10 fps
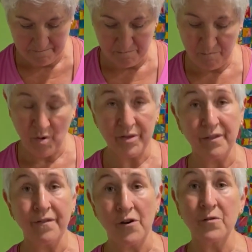put the
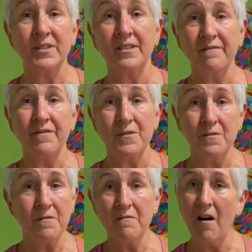frozen
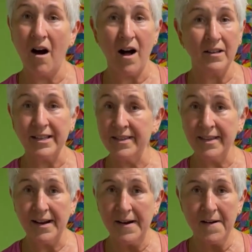food all in
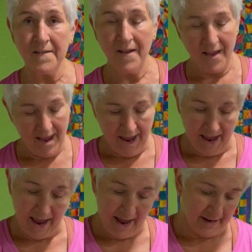there,
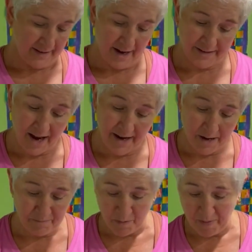and I tie
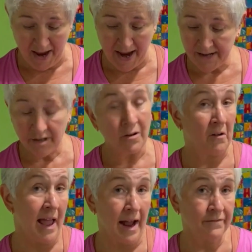up the bag. You don't
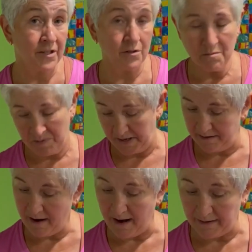have to, but
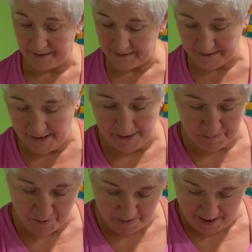I like to tie up
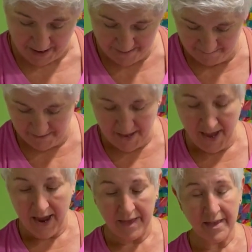the bag.
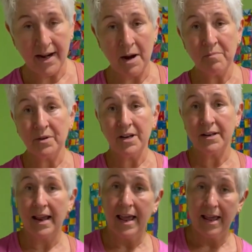And then I put
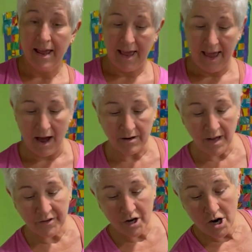it out
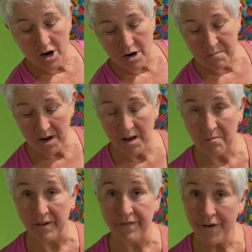on the curb.
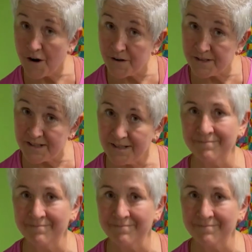But first,